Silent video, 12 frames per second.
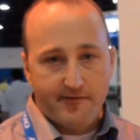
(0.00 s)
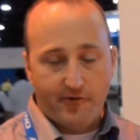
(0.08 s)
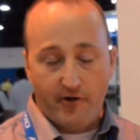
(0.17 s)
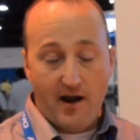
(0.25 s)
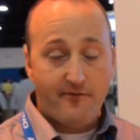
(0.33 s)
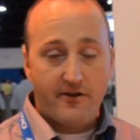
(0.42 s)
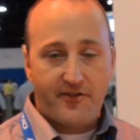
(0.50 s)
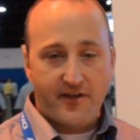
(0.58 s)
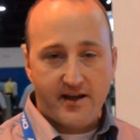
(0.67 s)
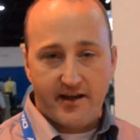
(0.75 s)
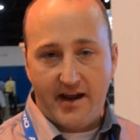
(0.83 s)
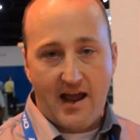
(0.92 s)
for
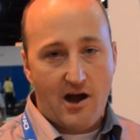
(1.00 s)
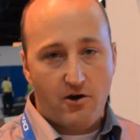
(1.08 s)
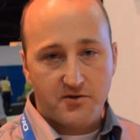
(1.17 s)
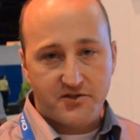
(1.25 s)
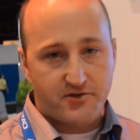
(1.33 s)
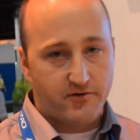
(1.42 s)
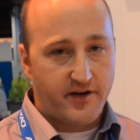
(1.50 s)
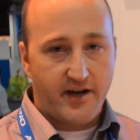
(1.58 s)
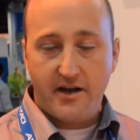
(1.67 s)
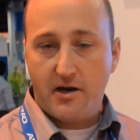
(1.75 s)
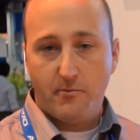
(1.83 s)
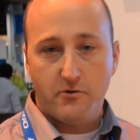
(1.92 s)
everything in a house or in
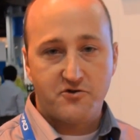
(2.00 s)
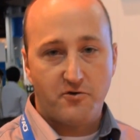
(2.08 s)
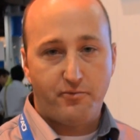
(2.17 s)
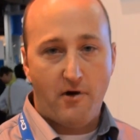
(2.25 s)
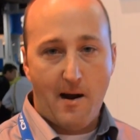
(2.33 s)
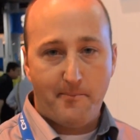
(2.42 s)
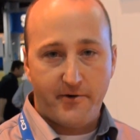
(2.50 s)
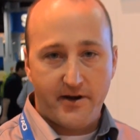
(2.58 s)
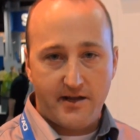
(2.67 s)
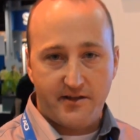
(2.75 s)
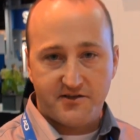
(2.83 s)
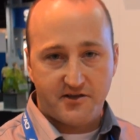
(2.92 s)
any commercial
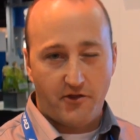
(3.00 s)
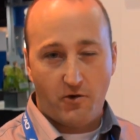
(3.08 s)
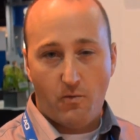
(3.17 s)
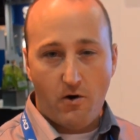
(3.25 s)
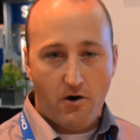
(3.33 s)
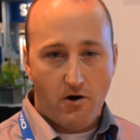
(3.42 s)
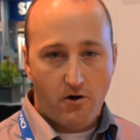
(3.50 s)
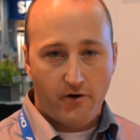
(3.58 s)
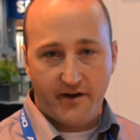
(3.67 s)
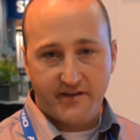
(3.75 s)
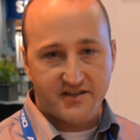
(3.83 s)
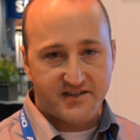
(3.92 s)
property that's on the wall
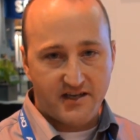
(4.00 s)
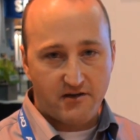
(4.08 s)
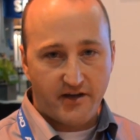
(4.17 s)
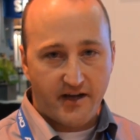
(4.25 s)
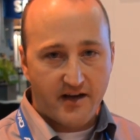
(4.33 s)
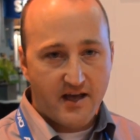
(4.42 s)
and in the ceiling.